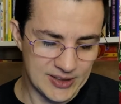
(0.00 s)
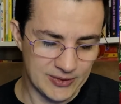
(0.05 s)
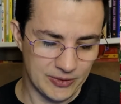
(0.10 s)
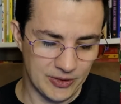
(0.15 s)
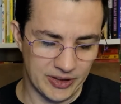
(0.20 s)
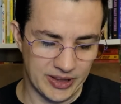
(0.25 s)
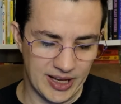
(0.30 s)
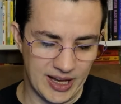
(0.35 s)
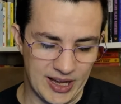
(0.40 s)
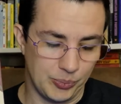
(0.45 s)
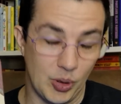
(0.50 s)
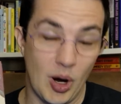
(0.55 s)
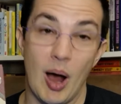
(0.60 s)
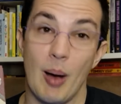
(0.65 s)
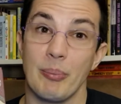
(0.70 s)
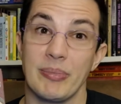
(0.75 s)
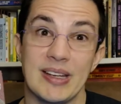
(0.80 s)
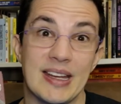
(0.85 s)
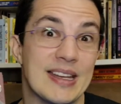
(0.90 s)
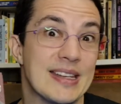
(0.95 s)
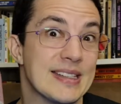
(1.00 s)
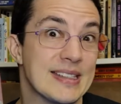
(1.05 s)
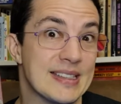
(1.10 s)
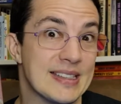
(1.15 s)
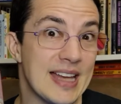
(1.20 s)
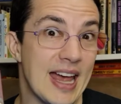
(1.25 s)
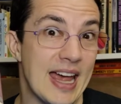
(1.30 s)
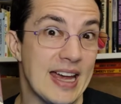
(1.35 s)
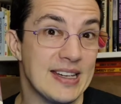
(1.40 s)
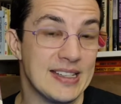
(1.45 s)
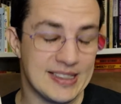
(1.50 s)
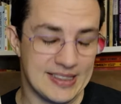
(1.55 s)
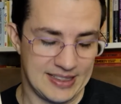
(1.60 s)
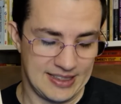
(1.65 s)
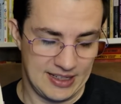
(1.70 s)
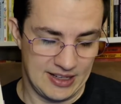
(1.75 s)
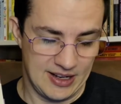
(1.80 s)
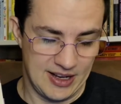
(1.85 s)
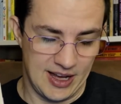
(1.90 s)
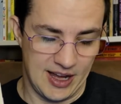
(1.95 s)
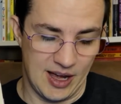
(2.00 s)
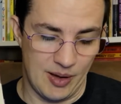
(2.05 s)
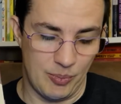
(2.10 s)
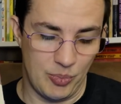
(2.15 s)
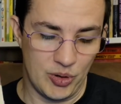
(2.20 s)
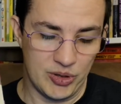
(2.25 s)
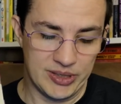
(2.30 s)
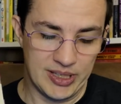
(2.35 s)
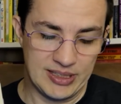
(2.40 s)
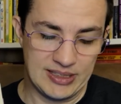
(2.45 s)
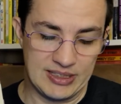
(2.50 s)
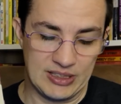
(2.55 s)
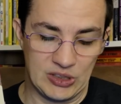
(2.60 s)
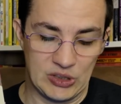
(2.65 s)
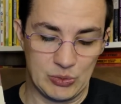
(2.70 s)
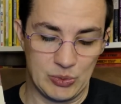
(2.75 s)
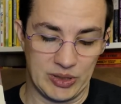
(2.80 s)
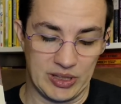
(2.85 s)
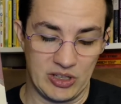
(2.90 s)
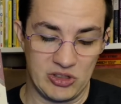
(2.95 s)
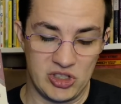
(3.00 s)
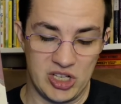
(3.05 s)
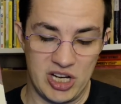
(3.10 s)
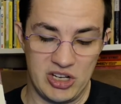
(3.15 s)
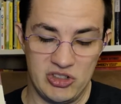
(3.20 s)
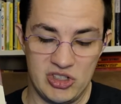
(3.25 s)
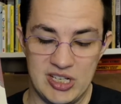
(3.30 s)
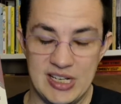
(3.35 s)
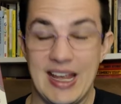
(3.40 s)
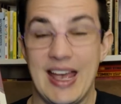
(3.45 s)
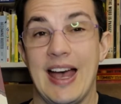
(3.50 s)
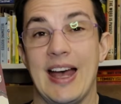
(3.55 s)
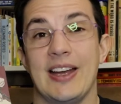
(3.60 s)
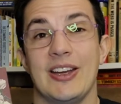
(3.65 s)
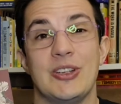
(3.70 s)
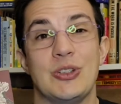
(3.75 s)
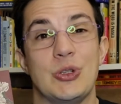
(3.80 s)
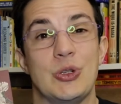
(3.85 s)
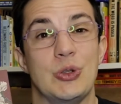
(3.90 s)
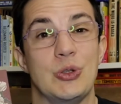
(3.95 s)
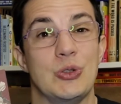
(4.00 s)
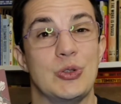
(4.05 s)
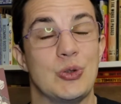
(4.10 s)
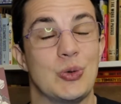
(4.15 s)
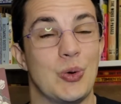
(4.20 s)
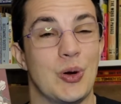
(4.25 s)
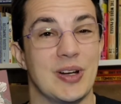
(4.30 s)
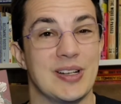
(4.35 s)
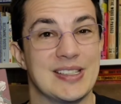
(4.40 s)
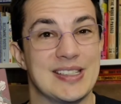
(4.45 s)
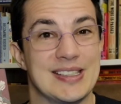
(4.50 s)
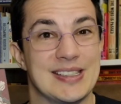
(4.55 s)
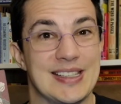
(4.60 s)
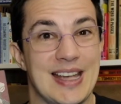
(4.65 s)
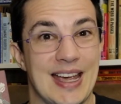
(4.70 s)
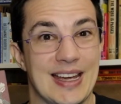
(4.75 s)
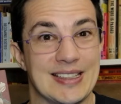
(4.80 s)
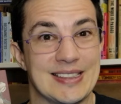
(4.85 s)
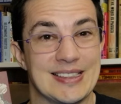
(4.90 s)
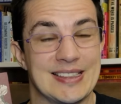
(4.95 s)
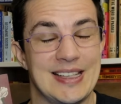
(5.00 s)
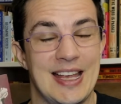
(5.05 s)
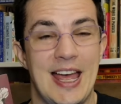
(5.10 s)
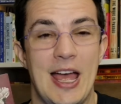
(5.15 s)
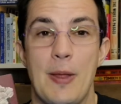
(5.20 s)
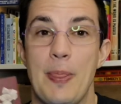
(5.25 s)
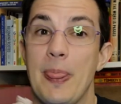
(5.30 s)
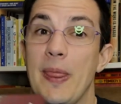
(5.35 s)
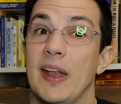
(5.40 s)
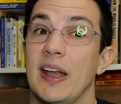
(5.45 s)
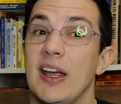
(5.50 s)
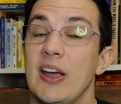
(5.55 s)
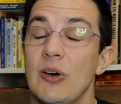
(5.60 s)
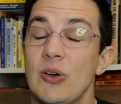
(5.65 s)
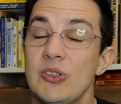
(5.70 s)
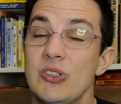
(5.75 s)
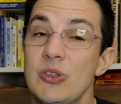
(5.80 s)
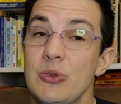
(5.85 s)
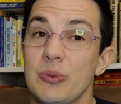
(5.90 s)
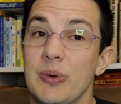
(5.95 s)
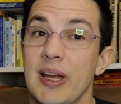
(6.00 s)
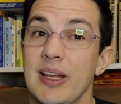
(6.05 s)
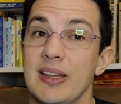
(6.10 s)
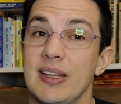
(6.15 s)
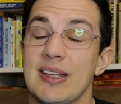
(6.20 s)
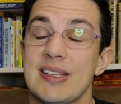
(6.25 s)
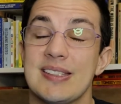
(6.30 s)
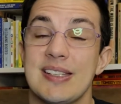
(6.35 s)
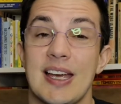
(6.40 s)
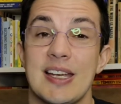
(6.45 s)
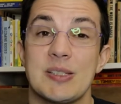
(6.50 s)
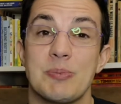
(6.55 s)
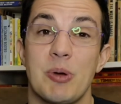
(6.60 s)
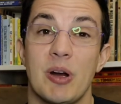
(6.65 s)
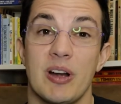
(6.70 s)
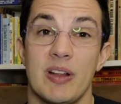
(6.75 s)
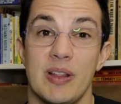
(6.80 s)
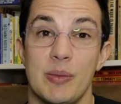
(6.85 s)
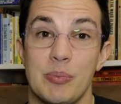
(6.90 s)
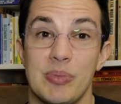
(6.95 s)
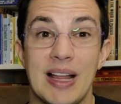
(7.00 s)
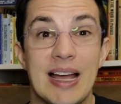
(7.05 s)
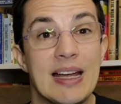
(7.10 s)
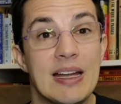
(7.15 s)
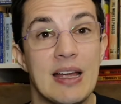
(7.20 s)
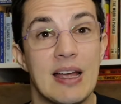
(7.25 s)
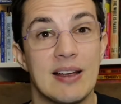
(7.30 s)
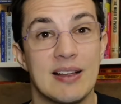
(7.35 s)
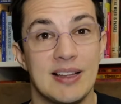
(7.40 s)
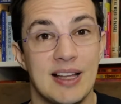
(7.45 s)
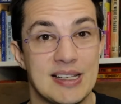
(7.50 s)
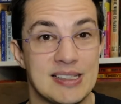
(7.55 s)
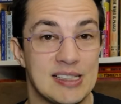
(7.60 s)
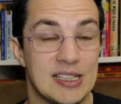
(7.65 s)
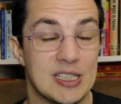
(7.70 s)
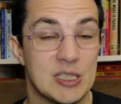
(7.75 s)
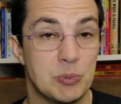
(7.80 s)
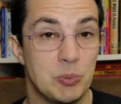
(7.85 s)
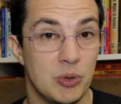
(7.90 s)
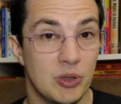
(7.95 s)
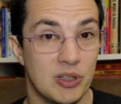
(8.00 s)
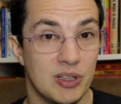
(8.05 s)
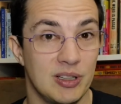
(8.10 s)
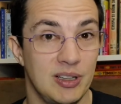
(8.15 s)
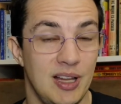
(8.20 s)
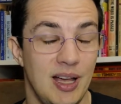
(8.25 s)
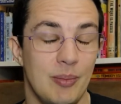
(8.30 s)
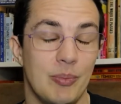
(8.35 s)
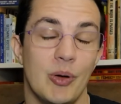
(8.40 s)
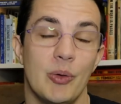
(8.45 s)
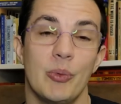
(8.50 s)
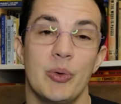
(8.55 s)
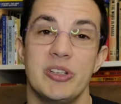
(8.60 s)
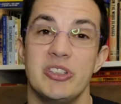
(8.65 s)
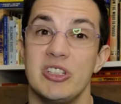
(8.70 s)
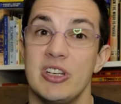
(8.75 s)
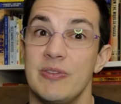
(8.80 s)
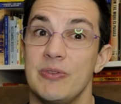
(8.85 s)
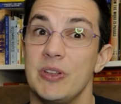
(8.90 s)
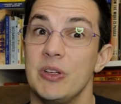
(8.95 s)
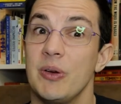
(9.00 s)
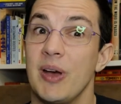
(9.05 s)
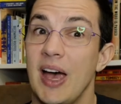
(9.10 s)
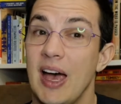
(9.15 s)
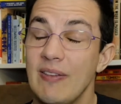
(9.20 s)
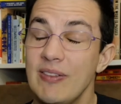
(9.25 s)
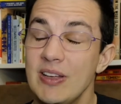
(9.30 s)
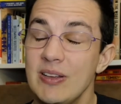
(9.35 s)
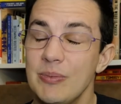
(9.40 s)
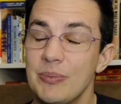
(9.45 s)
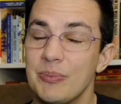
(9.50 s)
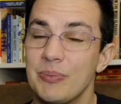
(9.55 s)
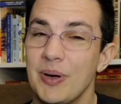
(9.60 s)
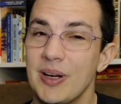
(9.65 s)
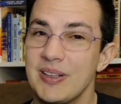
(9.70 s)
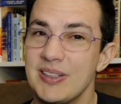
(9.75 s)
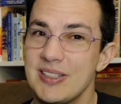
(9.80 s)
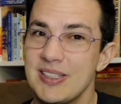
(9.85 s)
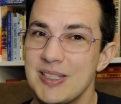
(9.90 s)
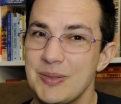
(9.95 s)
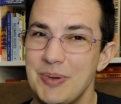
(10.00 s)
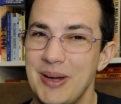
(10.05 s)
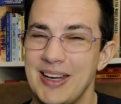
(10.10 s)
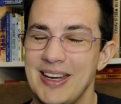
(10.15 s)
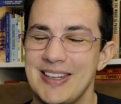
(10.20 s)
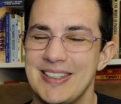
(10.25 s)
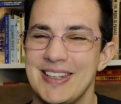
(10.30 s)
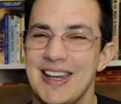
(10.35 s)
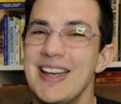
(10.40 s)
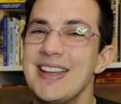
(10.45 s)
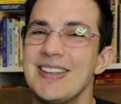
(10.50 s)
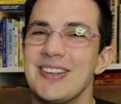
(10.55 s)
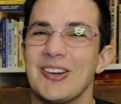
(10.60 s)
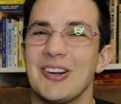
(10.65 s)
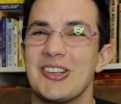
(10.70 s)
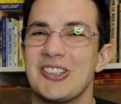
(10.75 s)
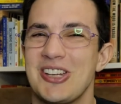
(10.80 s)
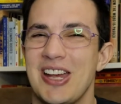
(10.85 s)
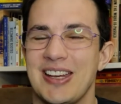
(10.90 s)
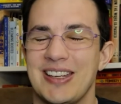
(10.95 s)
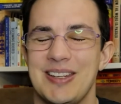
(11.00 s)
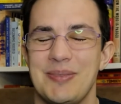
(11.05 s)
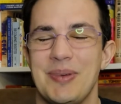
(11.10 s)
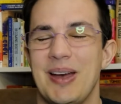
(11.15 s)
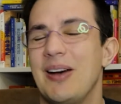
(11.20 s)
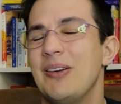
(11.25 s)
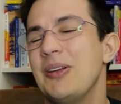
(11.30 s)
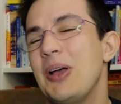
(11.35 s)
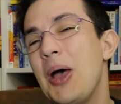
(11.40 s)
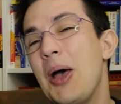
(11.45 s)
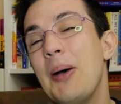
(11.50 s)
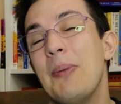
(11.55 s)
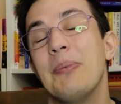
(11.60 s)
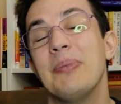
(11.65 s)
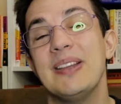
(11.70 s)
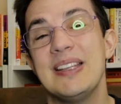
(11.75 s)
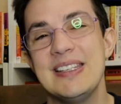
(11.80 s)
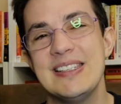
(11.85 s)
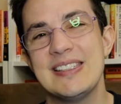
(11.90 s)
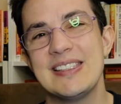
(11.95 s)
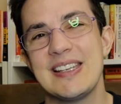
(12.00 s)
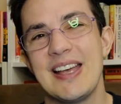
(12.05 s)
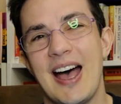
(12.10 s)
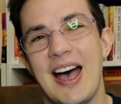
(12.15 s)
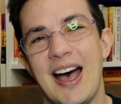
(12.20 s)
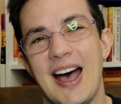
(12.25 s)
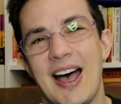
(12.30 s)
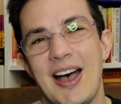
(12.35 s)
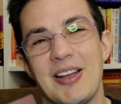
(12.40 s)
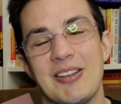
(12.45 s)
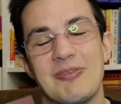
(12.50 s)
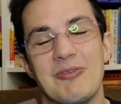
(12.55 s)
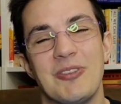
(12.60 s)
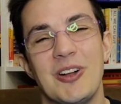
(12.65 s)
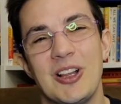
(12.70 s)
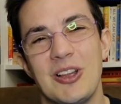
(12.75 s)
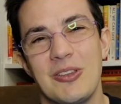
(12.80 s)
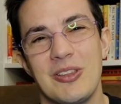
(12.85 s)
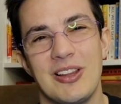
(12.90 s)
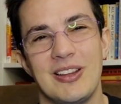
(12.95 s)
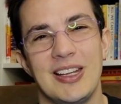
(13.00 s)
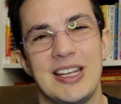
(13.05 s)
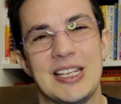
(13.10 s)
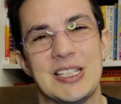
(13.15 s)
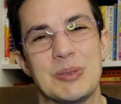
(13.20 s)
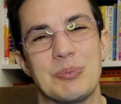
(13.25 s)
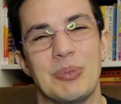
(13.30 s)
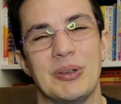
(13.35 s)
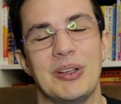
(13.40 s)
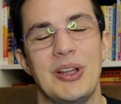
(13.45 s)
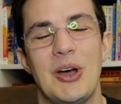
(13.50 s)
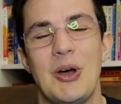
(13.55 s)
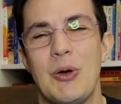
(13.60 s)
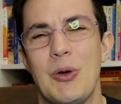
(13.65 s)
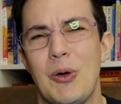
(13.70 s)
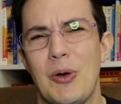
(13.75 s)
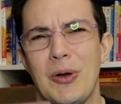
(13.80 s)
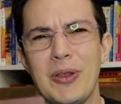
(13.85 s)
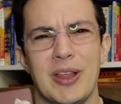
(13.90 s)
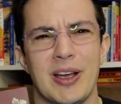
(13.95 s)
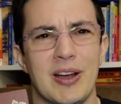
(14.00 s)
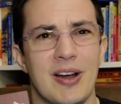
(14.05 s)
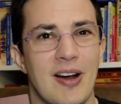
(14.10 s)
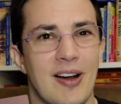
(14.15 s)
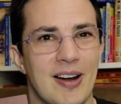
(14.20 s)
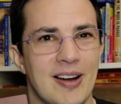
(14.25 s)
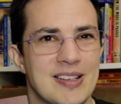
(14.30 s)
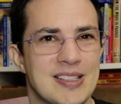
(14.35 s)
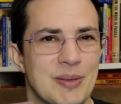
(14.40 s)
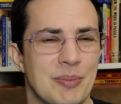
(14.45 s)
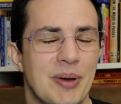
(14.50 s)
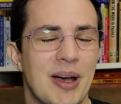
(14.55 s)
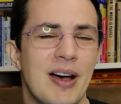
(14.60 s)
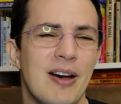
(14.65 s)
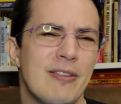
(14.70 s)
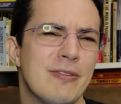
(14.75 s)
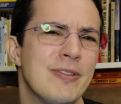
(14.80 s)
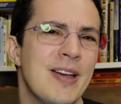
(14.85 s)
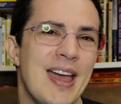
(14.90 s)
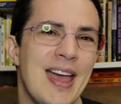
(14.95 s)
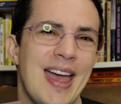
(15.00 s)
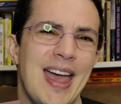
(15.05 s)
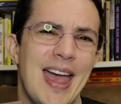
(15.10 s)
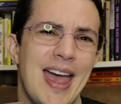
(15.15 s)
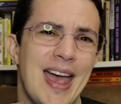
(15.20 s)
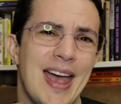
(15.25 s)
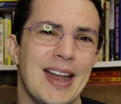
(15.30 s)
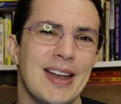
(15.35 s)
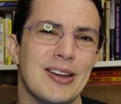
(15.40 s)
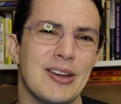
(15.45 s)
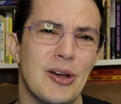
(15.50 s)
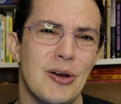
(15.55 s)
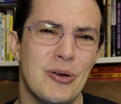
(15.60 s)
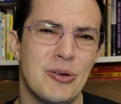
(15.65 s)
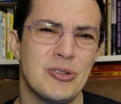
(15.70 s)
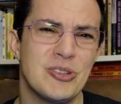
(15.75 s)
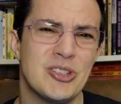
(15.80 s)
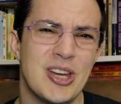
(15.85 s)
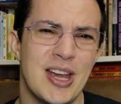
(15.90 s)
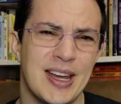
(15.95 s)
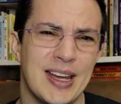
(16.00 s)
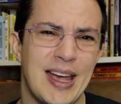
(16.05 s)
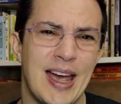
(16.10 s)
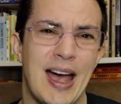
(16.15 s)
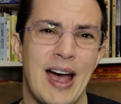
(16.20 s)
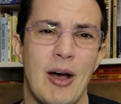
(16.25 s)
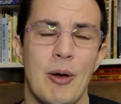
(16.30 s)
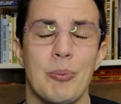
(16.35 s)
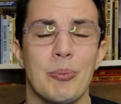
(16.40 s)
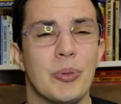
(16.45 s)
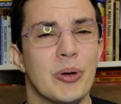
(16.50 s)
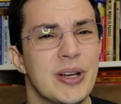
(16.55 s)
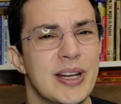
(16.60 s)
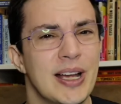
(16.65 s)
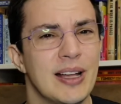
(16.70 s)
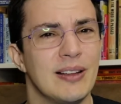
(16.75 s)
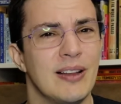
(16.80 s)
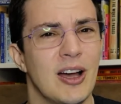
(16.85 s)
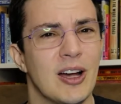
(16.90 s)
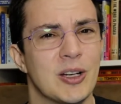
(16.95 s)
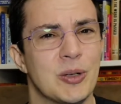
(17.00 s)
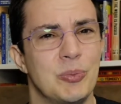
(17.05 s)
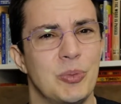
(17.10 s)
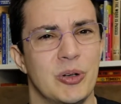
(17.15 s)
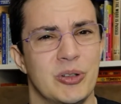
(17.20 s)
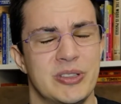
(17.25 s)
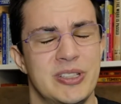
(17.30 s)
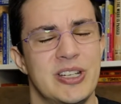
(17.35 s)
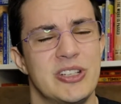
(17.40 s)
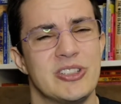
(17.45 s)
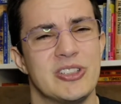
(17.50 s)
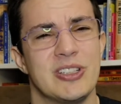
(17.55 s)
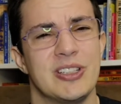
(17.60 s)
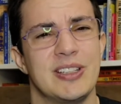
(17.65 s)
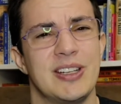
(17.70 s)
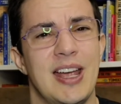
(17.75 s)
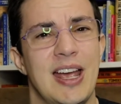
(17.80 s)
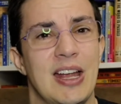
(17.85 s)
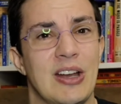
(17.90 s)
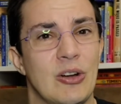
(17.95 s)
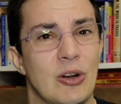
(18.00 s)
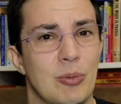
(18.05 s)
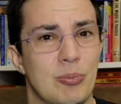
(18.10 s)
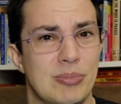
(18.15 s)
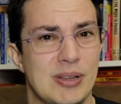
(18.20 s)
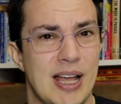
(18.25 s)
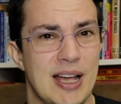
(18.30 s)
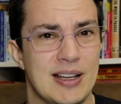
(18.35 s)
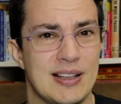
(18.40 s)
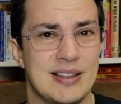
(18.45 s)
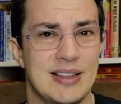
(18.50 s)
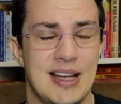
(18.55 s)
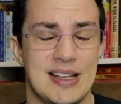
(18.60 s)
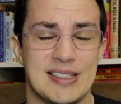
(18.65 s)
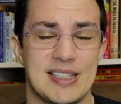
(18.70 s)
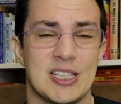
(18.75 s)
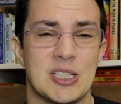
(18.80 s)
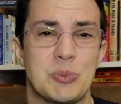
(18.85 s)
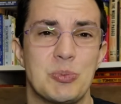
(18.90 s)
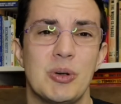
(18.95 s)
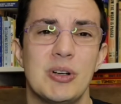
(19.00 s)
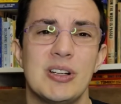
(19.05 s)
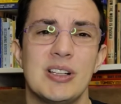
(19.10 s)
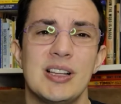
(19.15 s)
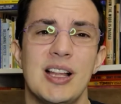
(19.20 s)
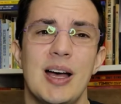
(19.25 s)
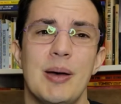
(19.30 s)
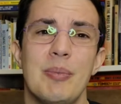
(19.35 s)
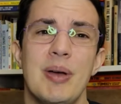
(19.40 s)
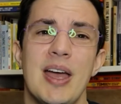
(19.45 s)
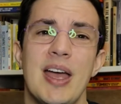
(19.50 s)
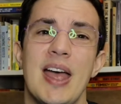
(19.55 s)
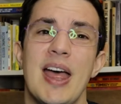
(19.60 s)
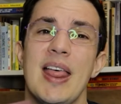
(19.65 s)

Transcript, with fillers: for the prompt Sex, a book that deals with a changing attitude towards sex and I also read this as part of the Black Classics Book Club, which if you haven't participated yet or checked them out, please uh, follow the links below or the cards above and go check out Briette Locked Booktician and her Black Classics Book Club.